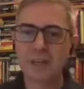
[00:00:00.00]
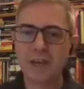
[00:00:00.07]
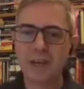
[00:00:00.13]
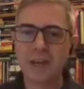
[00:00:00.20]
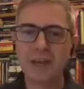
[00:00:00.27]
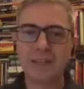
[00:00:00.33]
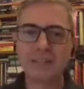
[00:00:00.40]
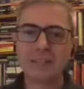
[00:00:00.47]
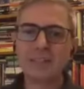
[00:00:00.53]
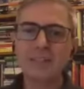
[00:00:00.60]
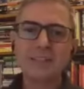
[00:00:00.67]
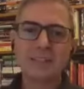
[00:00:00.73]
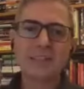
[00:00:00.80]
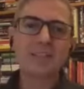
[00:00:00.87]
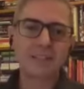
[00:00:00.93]
and
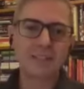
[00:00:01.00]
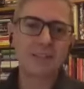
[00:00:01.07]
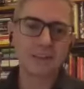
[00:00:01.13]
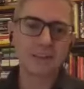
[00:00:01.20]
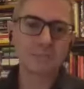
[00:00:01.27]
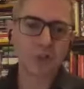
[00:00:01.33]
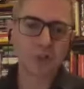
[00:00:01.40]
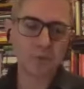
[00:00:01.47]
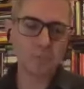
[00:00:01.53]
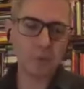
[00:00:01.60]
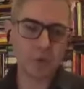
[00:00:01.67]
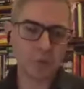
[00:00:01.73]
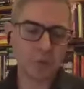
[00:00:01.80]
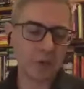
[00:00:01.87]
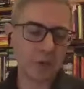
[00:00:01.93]
this is a commercial
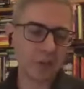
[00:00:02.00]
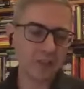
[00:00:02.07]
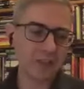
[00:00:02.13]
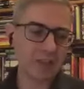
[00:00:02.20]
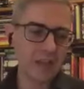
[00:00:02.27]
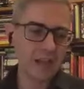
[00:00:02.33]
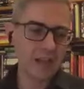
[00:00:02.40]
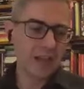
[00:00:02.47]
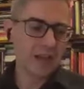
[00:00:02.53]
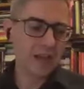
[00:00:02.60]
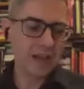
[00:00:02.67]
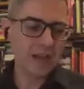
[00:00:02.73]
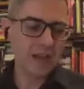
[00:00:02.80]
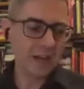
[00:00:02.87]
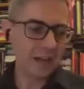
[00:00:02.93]
book, because
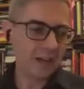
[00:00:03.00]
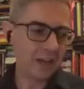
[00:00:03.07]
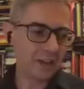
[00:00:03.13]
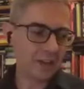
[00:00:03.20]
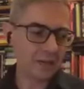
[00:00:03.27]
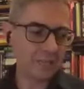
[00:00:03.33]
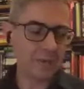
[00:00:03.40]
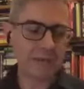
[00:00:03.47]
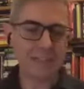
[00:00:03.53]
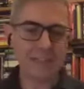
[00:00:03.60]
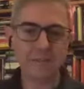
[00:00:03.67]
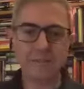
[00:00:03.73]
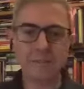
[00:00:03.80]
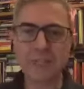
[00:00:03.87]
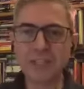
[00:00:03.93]
by
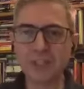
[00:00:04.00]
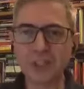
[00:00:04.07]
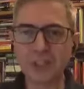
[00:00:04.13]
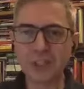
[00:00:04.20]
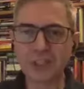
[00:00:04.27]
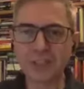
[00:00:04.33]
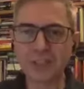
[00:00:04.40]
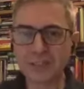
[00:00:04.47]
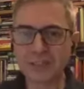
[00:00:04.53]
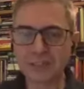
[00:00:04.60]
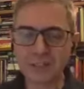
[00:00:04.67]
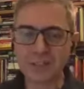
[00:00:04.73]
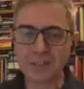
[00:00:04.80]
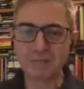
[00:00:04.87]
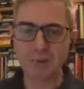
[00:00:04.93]
definition, an
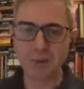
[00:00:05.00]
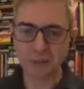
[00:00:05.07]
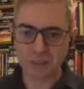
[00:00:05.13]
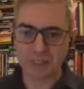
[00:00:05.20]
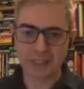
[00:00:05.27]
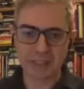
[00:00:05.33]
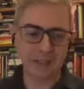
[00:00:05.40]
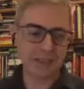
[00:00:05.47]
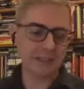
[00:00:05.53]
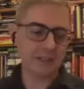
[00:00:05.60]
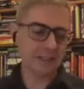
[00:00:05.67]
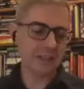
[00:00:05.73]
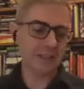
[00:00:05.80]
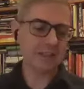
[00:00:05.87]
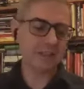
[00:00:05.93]
artist book,
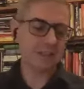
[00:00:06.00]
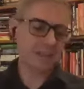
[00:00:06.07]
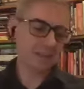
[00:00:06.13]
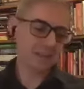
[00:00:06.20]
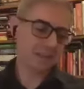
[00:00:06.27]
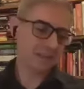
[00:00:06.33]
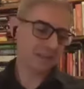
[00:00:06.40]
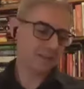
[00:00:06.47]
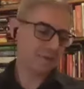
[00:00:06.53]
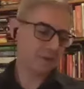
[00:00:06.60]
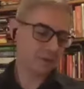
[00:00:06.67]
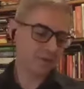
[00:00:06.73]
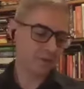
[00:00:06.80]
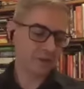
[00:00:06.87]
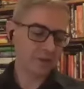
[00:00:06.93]
as we
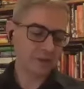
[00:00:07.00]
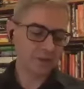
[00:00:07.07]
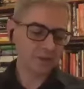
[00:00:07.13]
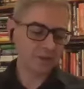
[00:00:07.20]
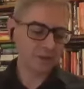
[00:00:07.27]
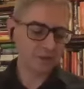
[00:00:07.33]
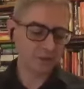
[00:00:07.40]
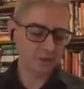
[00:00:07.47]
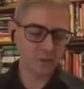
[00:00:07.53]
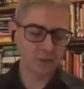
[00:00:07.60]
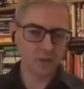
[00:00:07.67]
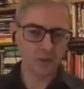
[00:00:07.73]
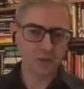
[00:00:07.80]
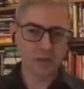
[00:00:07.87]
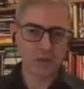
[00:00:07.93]
have learned
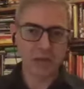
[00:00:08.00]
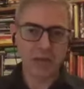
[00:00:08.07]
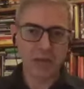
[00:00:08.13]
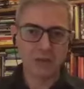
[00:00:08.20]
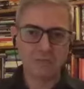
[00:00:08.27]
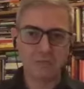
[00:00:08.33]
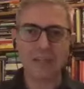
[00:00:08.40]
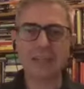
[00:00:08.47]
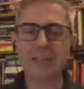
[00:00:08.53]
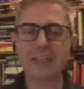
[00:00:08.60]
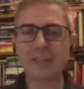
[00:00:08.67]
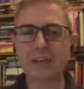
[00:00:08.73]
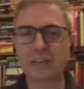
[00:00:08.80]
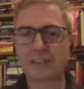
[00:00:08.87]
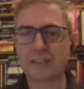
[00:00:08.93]
to
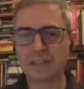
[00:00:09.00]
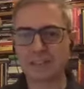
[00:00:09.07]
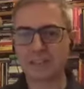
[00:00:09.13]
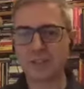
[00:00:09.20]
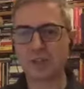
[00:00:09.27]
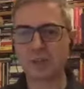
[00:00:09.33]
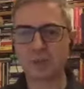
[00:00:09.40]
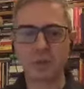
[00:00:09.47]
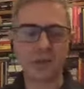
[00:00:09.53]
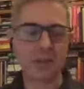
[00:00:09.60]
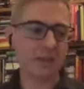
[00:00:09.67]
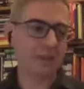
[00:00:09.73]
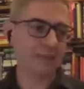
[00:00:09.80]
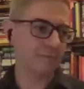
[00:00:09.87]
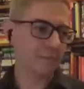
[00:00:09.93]
recognize it, should
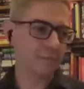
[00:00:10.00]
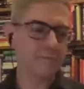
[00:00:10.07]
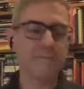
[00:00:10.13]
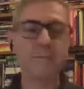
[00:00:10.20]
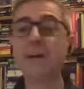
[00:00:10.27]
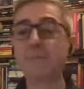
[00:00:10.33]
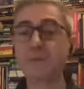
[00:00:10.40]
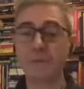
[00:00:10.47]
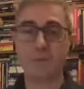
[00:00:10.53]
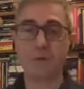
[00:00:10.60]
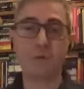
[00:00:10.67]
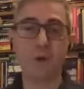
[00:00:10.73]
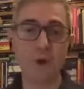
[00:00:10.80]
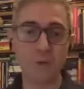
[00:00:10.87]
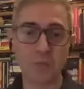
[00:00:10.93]
be very few
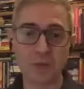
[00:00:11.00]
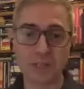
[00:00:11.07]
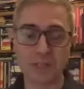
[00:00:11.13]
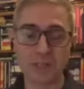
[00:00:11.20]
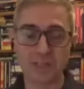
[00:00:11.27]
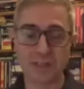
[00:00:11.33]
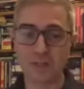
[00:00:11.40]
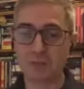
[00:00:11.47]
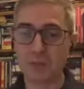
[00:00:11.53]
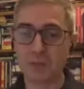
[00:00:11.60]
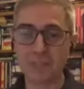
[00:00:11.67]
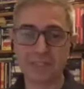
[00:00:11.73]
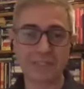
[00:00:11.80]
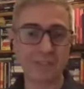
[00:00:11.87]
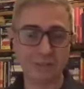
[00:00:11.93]
copies, should be a
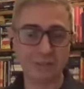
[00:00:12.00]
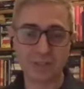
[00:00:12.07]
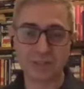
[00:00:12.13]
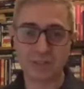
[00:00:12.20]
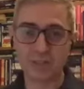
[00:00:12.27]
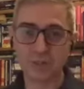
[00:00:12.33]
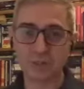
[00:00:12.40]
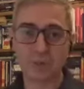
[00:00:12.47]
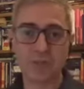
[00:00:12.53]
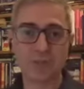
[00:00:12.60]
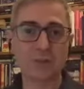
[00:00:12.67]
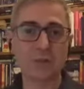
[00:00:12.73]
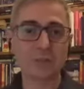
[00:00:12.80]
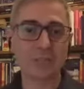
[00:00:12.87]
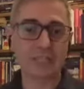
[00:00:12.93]
series, should be
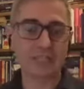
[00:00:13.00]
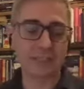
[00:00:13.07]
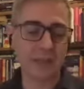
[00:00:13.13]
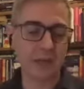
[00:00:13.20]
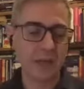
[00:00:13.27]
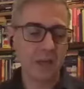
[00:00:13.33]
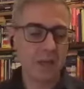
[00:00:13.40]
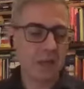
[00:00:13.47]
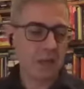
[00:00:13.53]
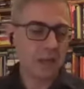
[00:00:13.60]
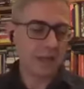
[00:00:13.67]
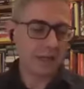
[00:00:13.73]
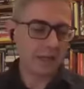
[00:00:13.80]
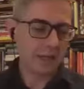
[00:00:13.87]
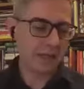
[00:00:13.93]
sold as
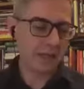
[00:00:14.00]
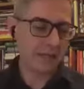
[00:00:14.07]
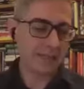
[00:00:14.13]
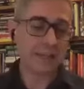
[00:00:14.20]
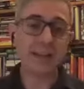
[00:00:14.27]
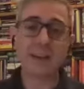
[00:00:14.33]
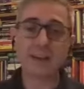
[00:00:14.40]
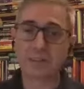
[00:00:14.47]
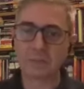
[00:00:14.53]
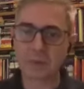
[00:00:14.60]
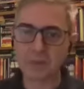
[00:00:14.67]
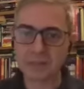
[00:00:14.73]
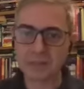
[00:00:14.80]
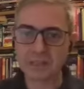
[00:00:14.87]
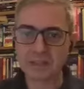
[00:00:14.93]
an art
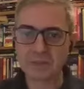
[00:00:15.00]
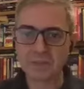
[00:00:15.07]
piece.